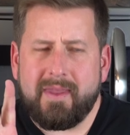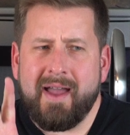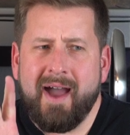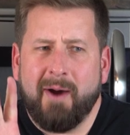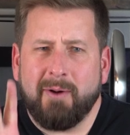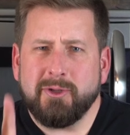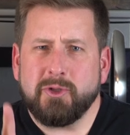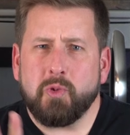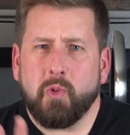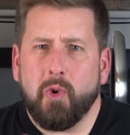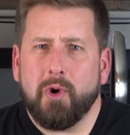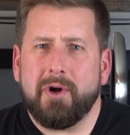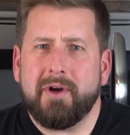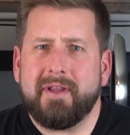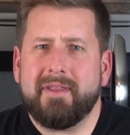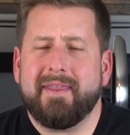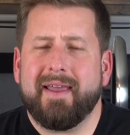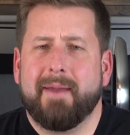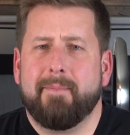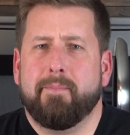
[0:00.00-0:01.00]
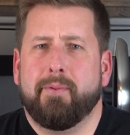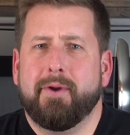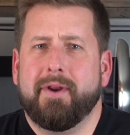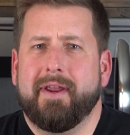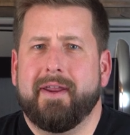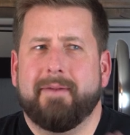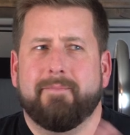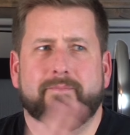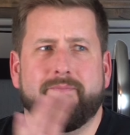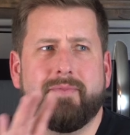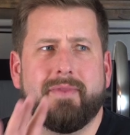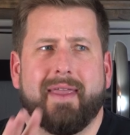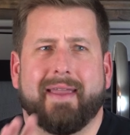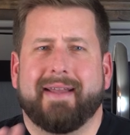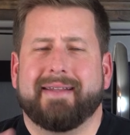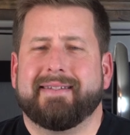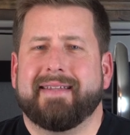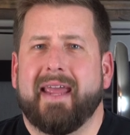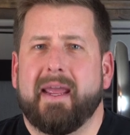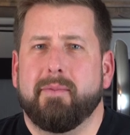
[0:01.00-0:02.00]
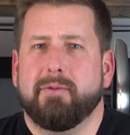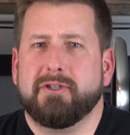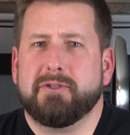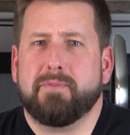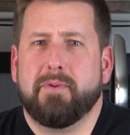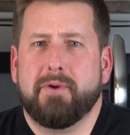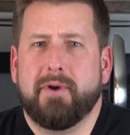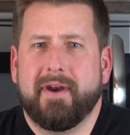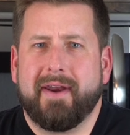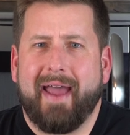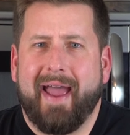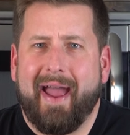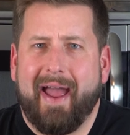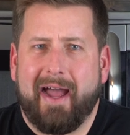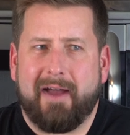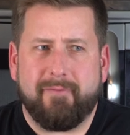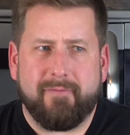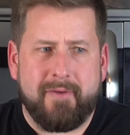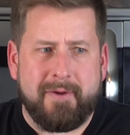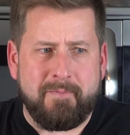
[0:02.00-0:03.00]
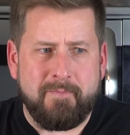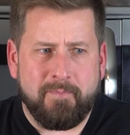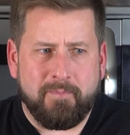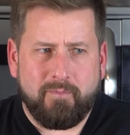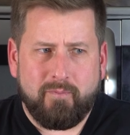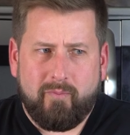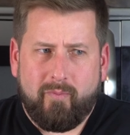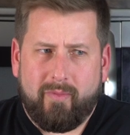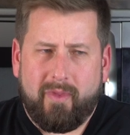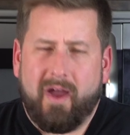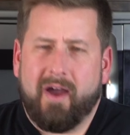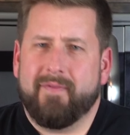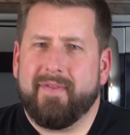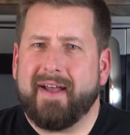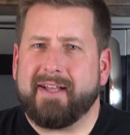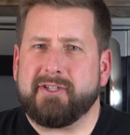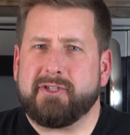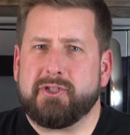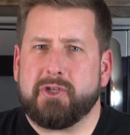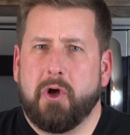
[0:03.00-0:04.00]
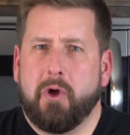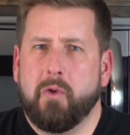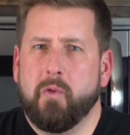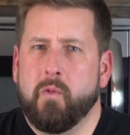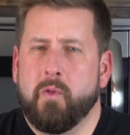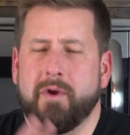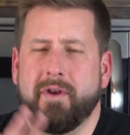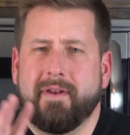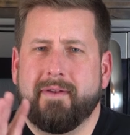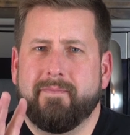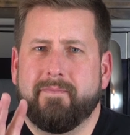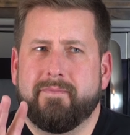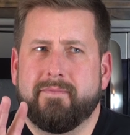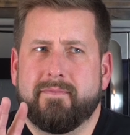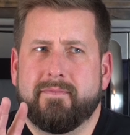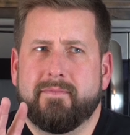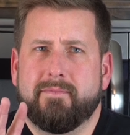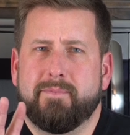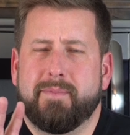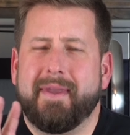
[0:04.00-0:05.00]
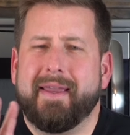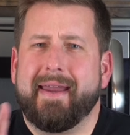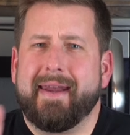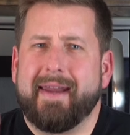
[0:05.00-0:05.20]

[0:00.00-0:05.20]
I was worried that putting like a tablespoon and a half of that salt wouldn't be